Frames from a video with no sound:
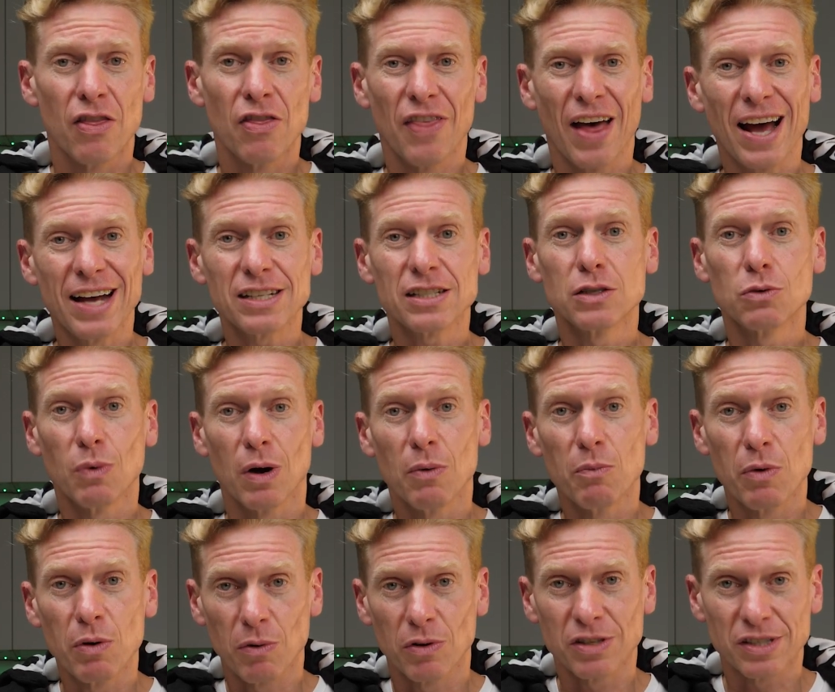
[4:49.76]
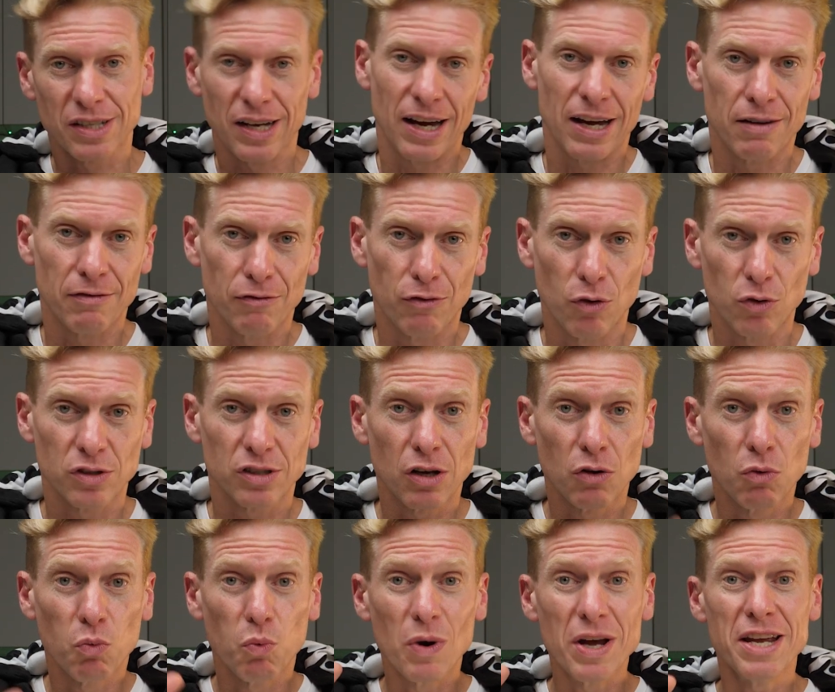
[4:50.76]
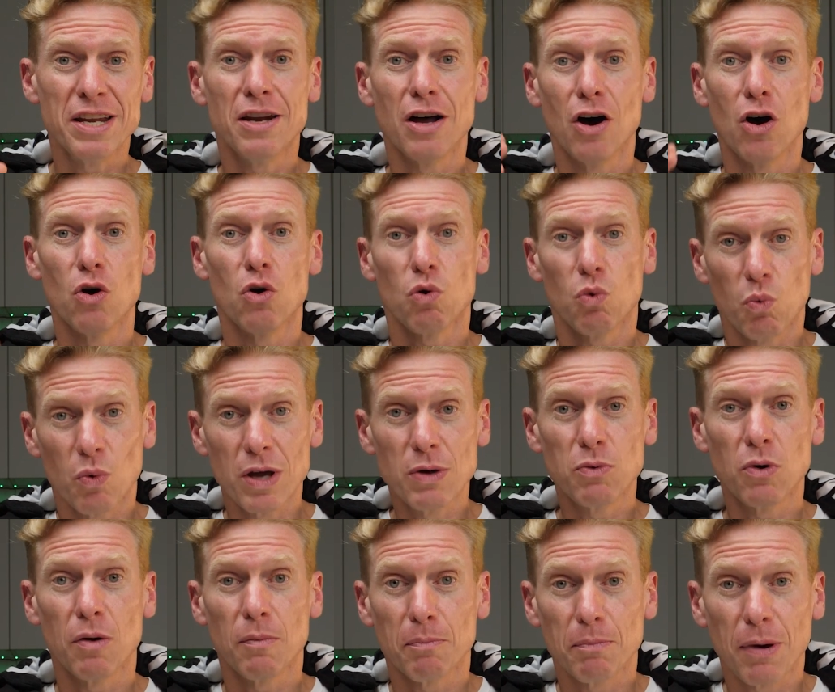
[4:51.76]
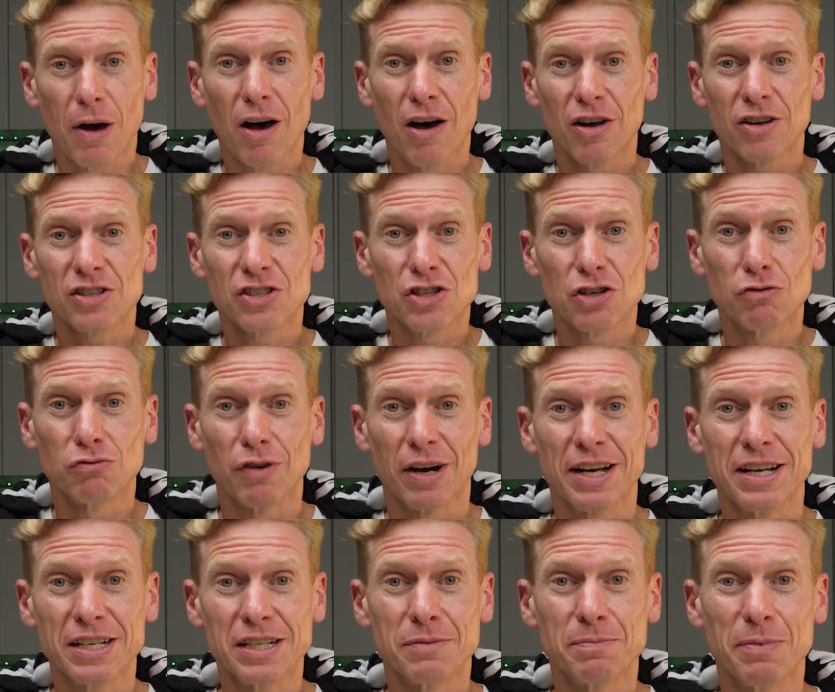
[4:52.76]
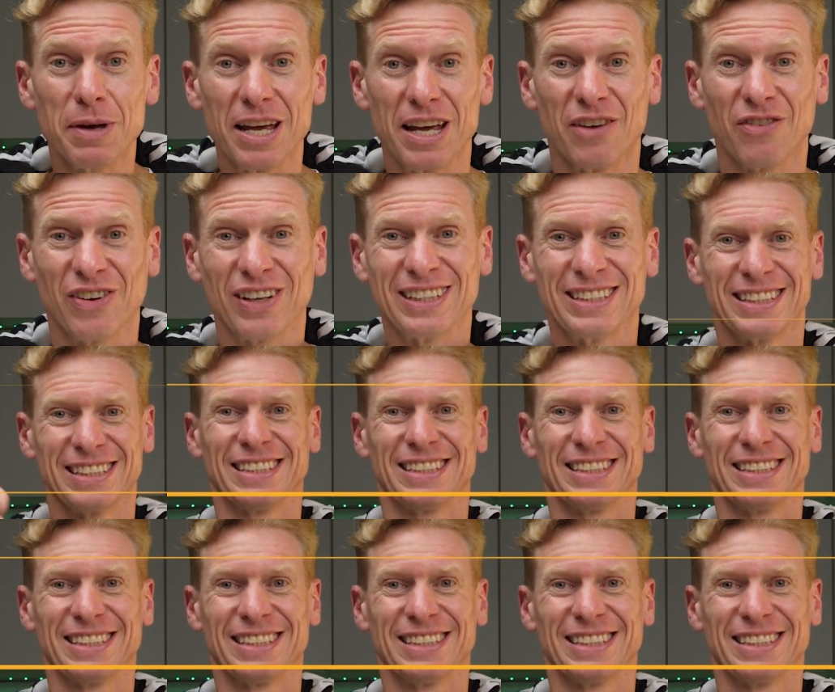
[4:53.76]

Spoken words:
That's the one we want to aim for. So we know we want pasture raised beef.